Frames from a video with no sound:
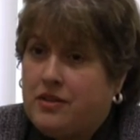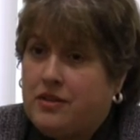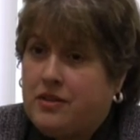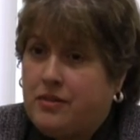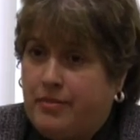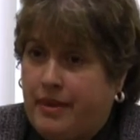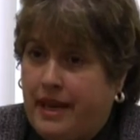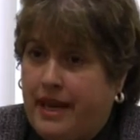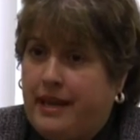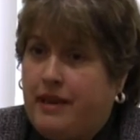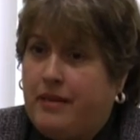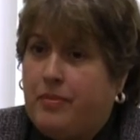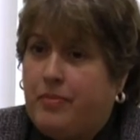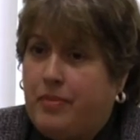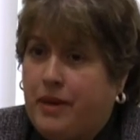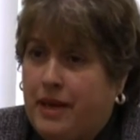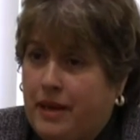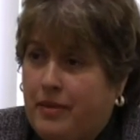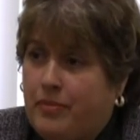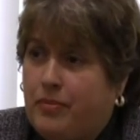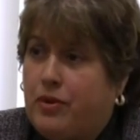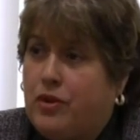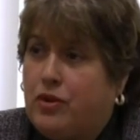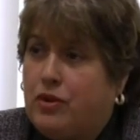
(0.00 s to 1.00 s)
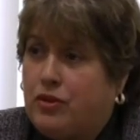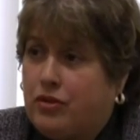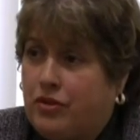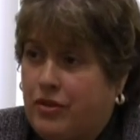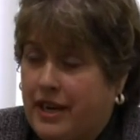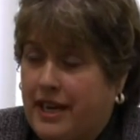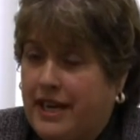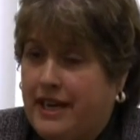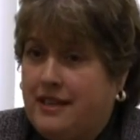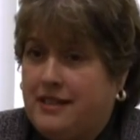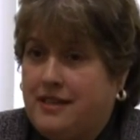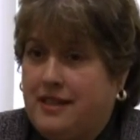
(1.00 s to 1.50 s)
make people
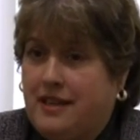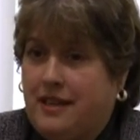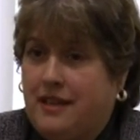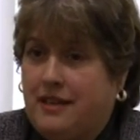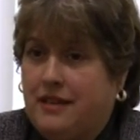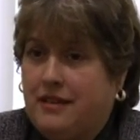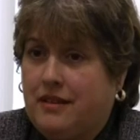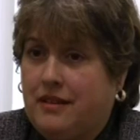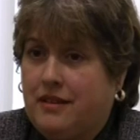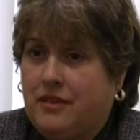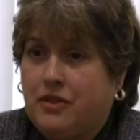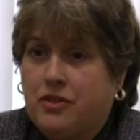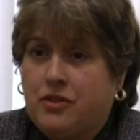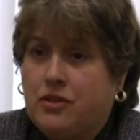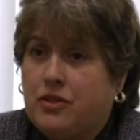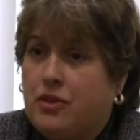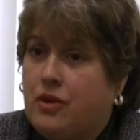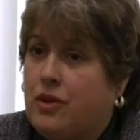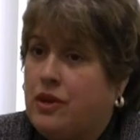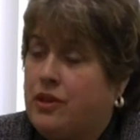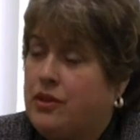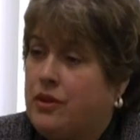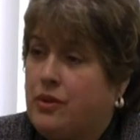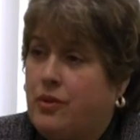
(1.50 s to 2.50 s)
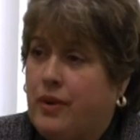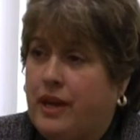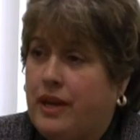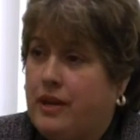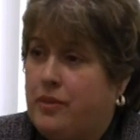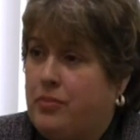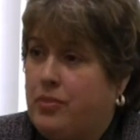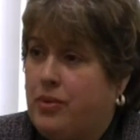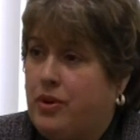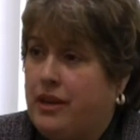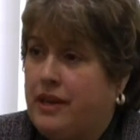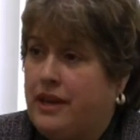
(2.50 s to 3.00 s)
crazy. There's no other way to
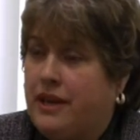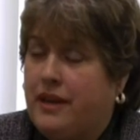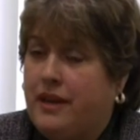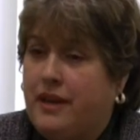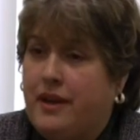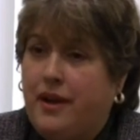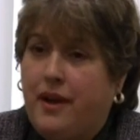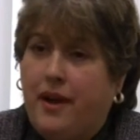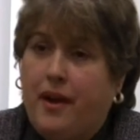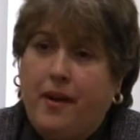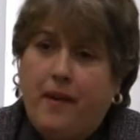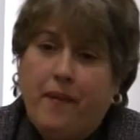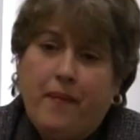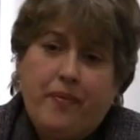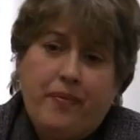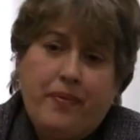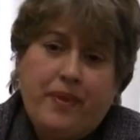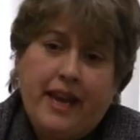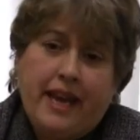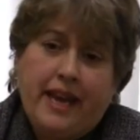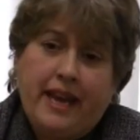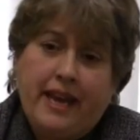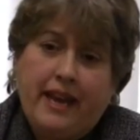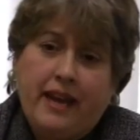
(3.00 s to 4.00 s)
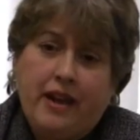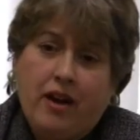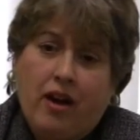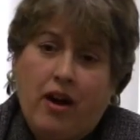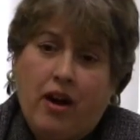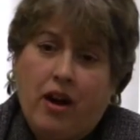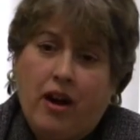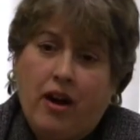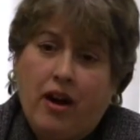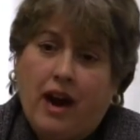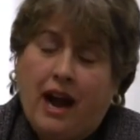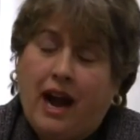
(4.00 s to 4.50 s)
put it. They
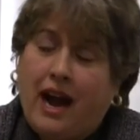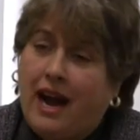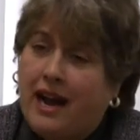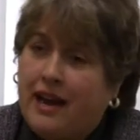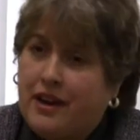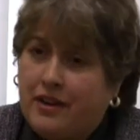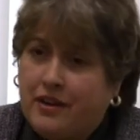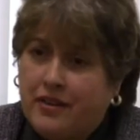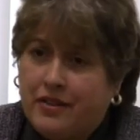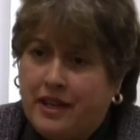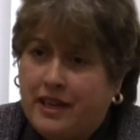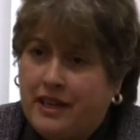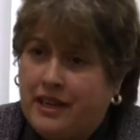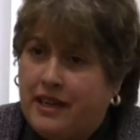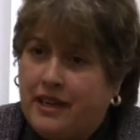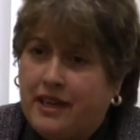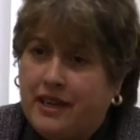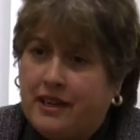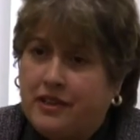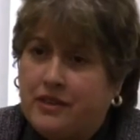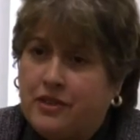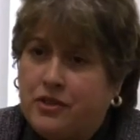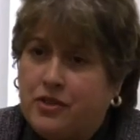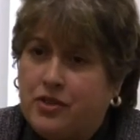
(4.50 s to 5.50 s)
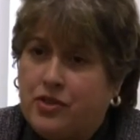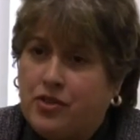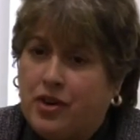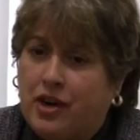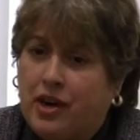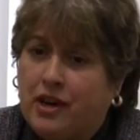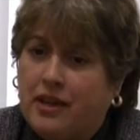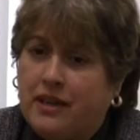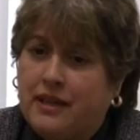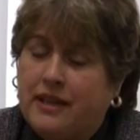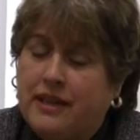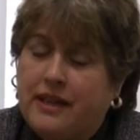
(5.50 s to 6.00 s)
are higher than any other
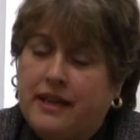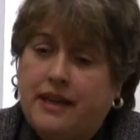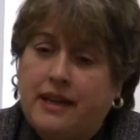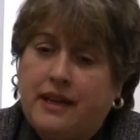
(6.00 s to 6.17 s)
drug.